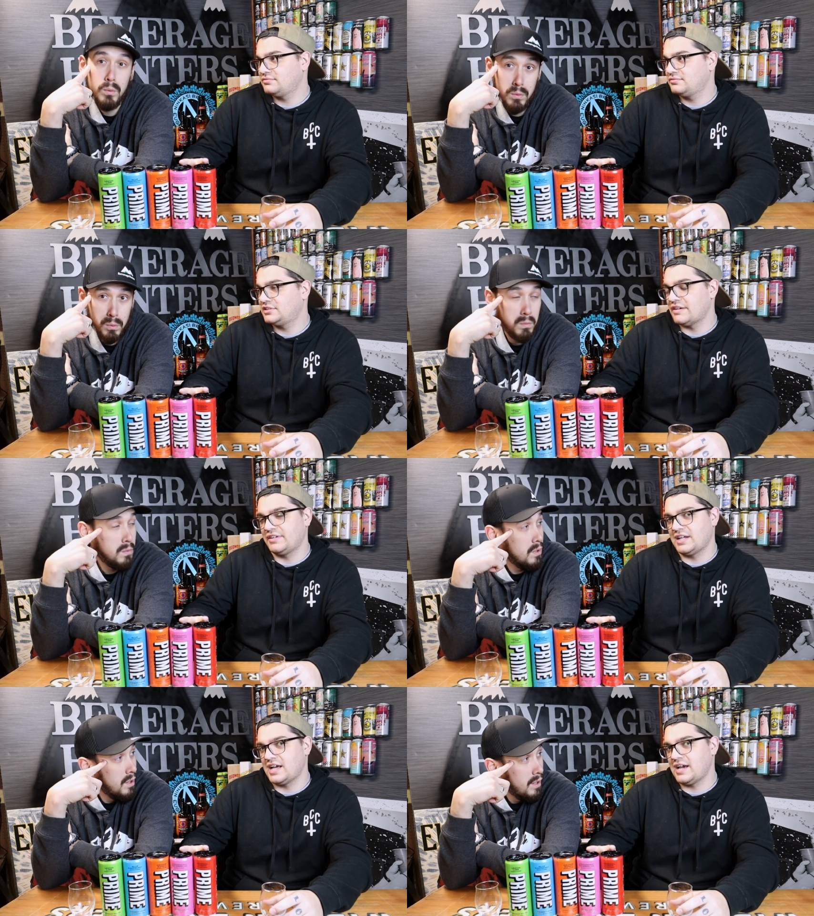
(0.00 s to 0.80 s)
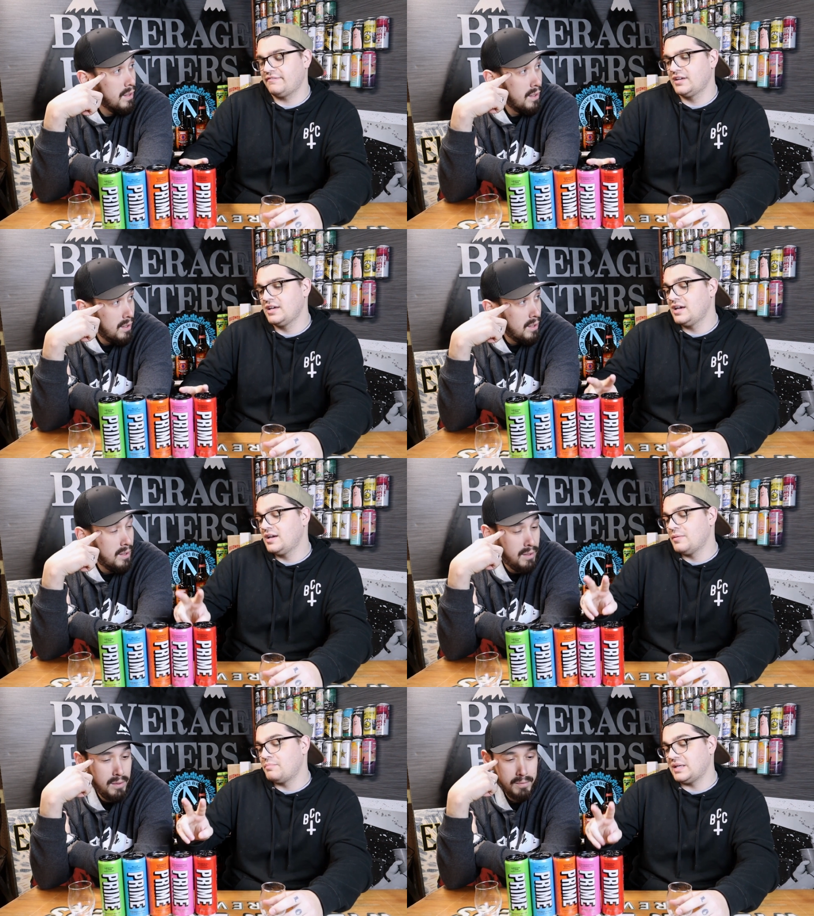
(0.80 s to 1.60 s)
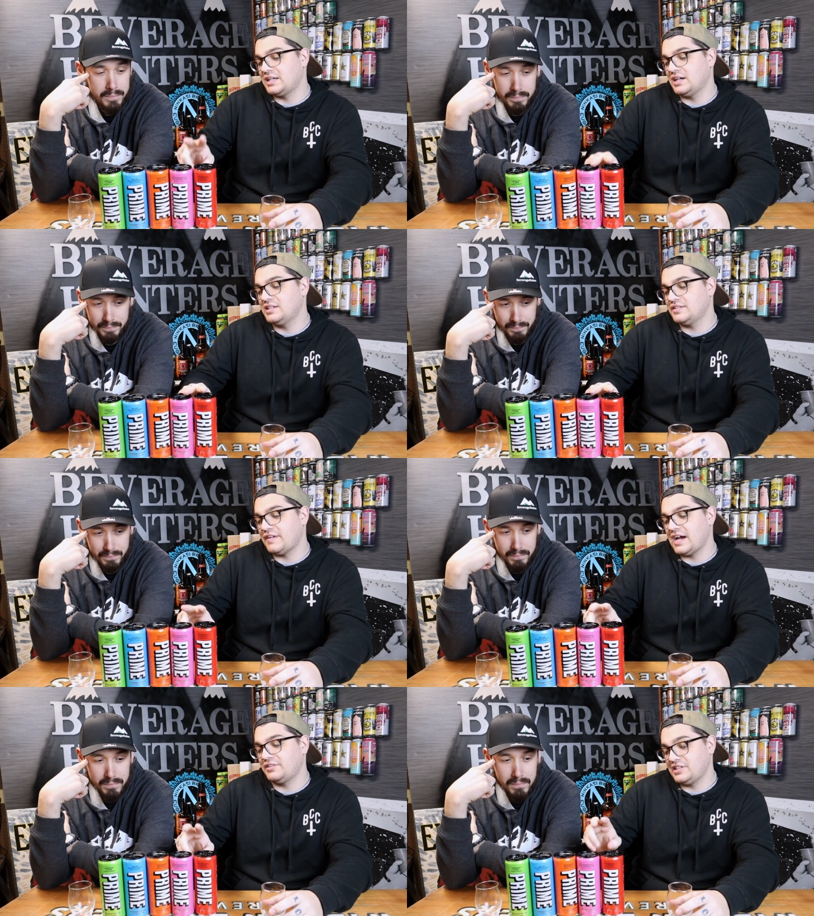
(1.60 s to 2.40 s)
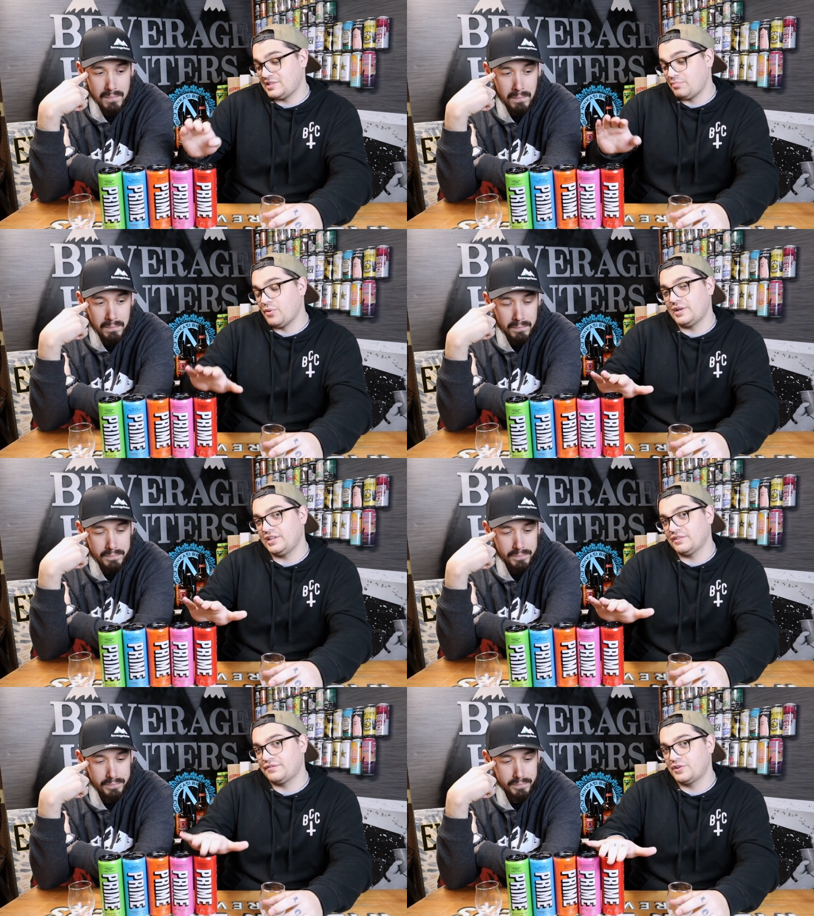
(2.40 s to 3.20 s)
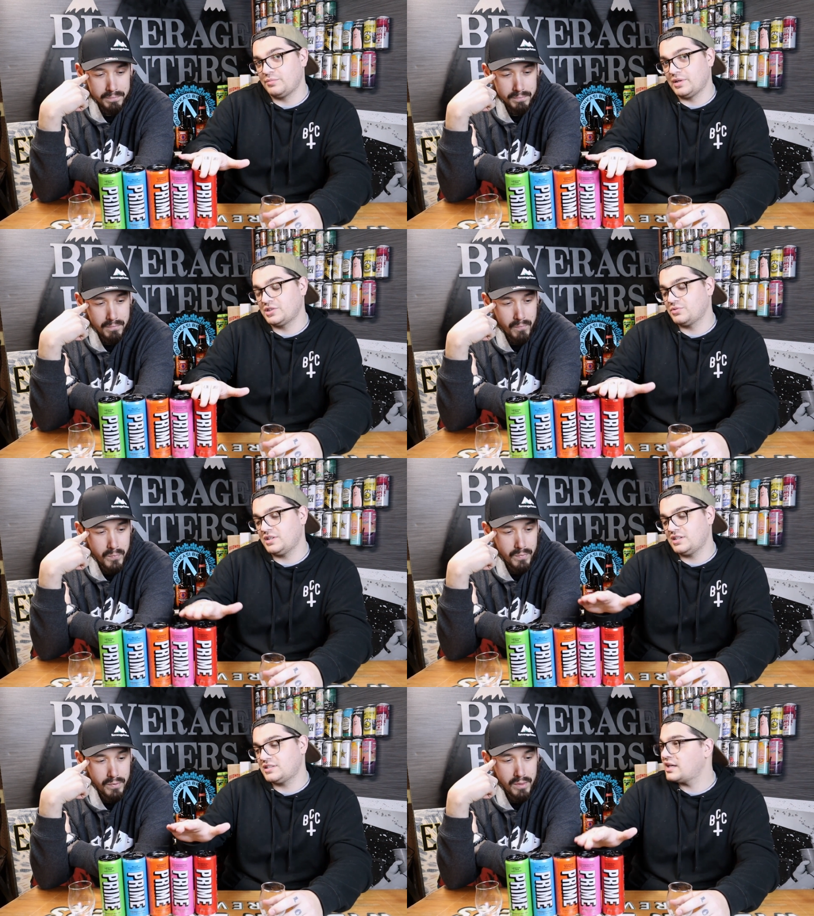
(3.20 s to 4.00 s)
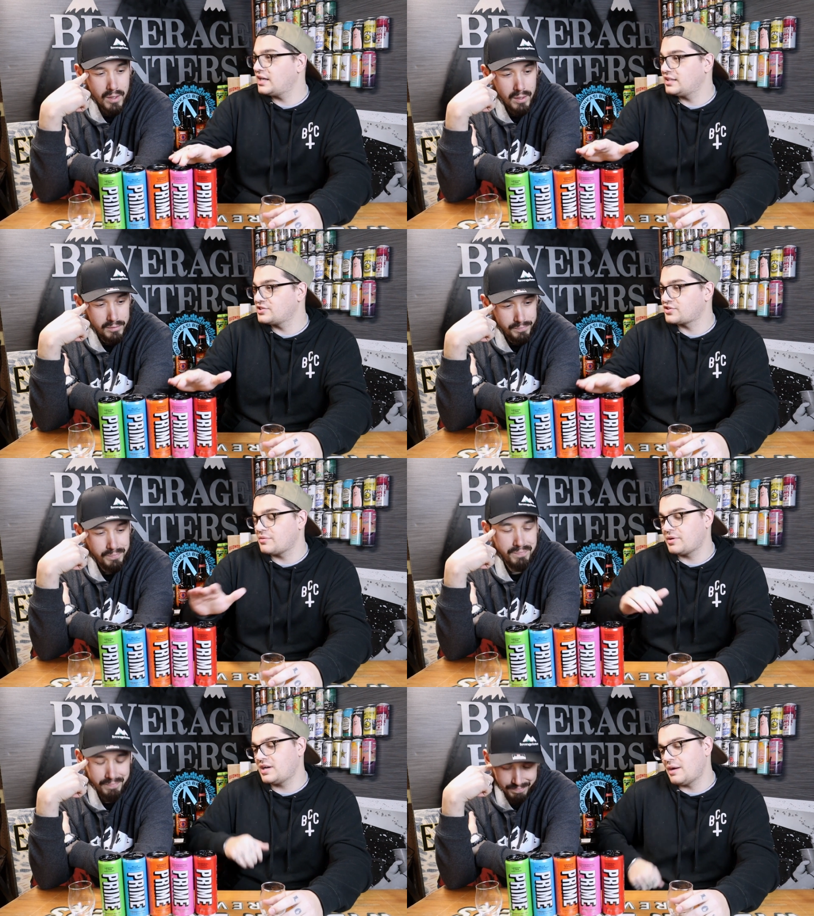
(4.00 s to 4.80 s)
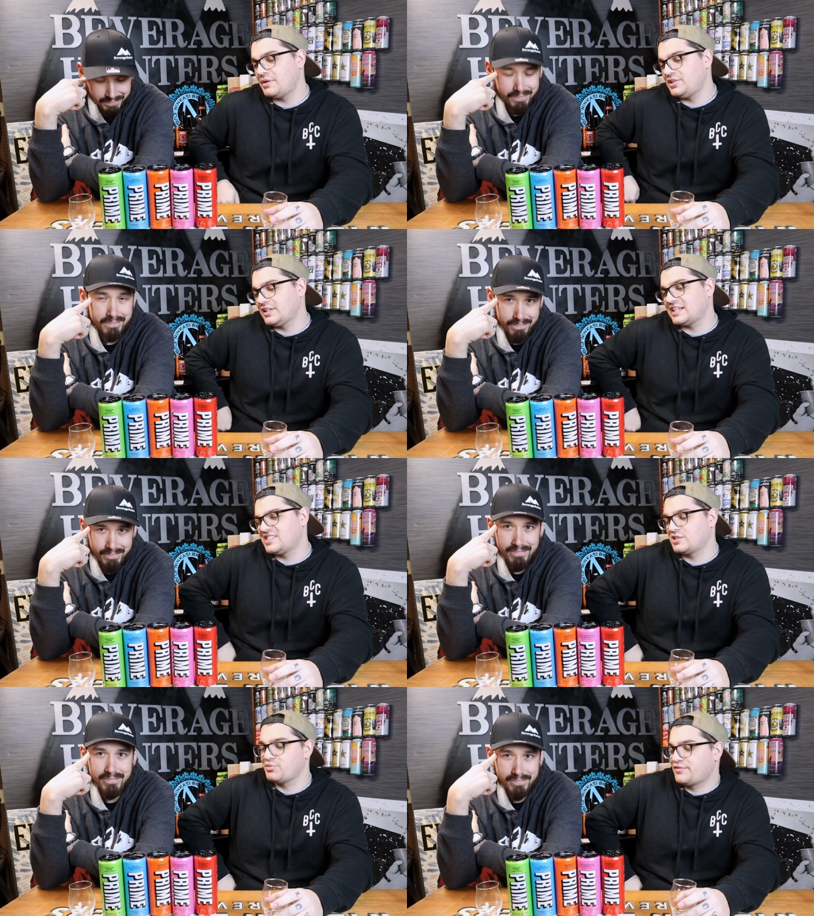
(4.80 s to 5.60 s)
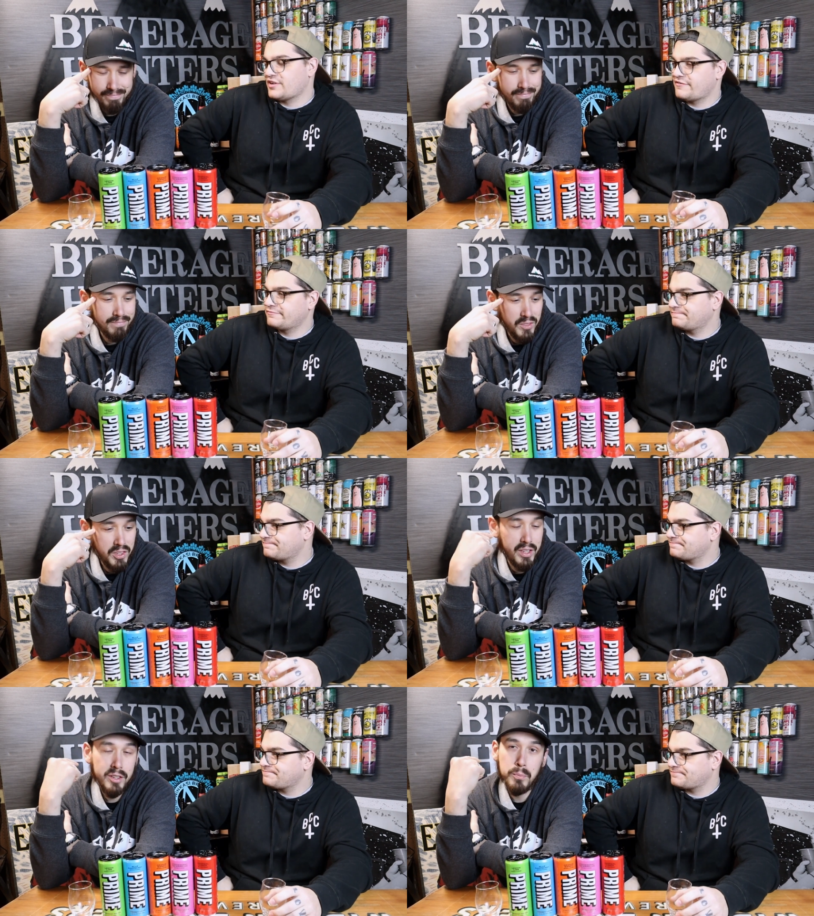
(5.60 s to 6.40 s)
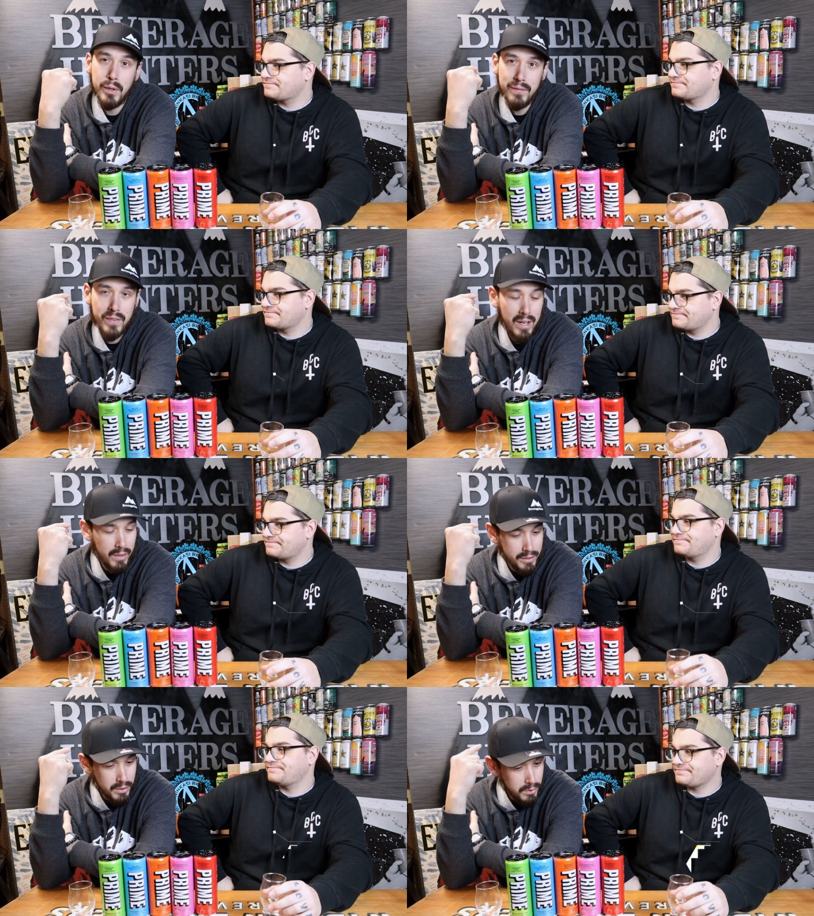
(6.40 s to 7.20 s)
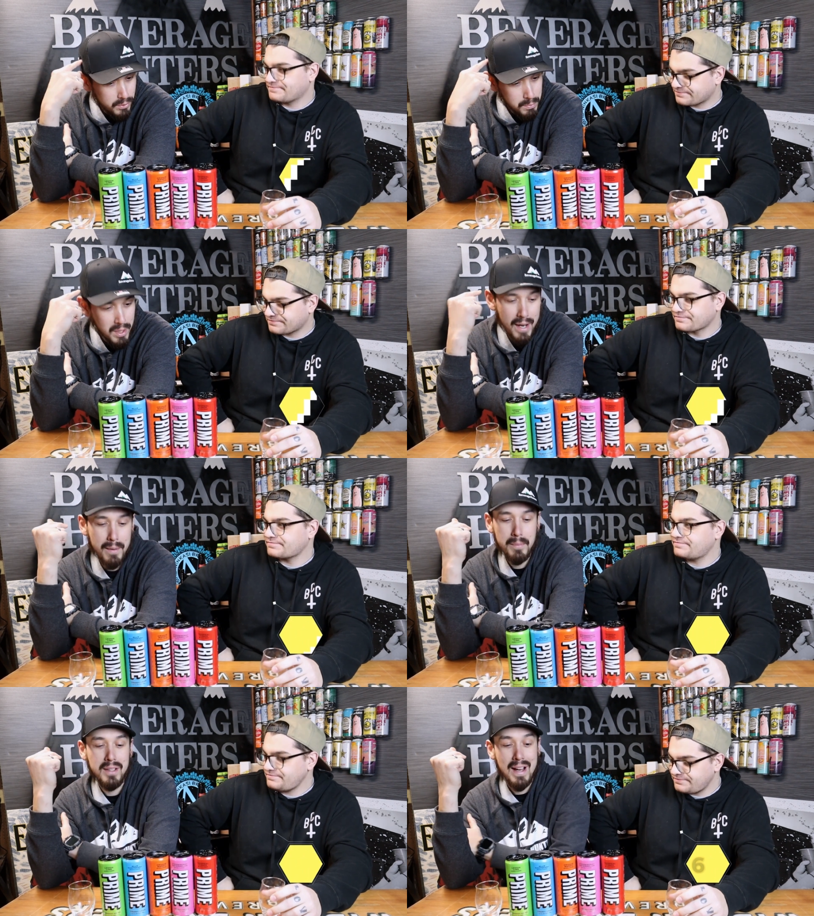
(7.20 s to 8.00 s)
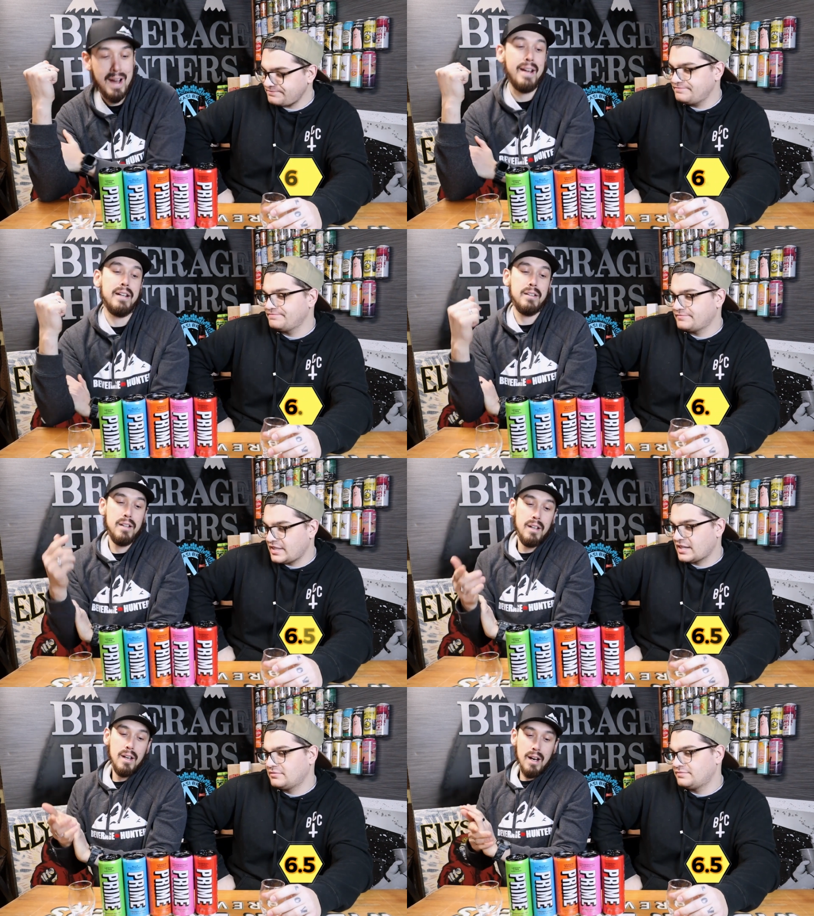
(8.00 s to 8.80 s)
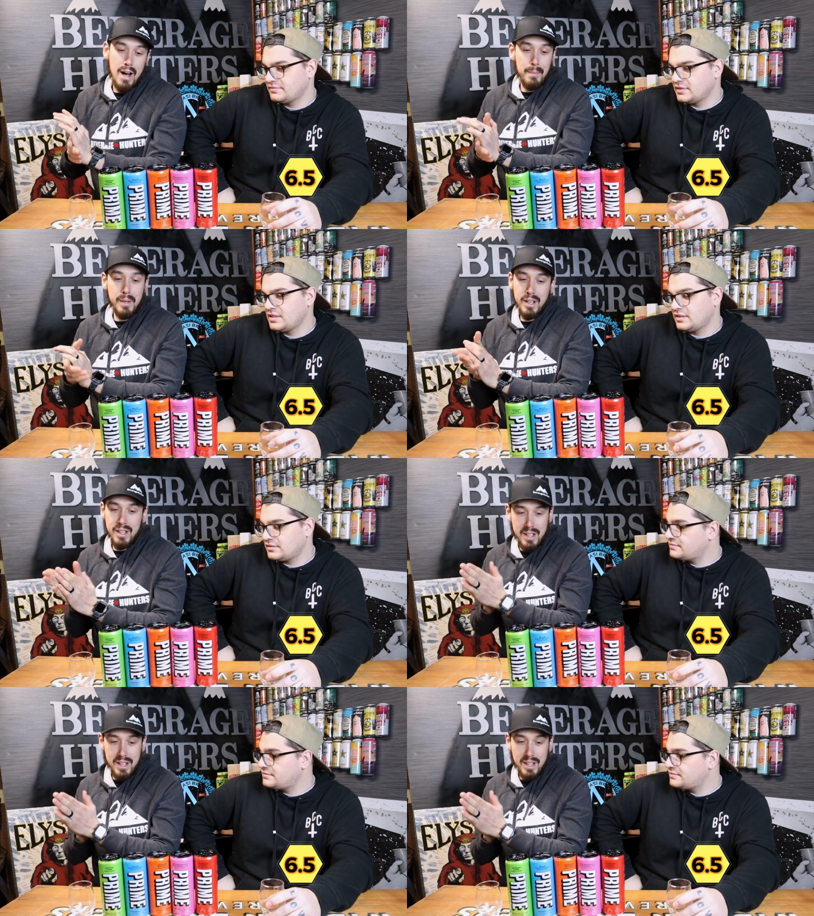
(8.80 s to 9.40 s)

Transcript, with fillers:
Speaker 1: Ooh. seven and a half. Because of how disappointing the fruit punch was and the strawberry, I'm gonna do like a six point five. Six point five on the whole prime line. Yeah. I'm gonna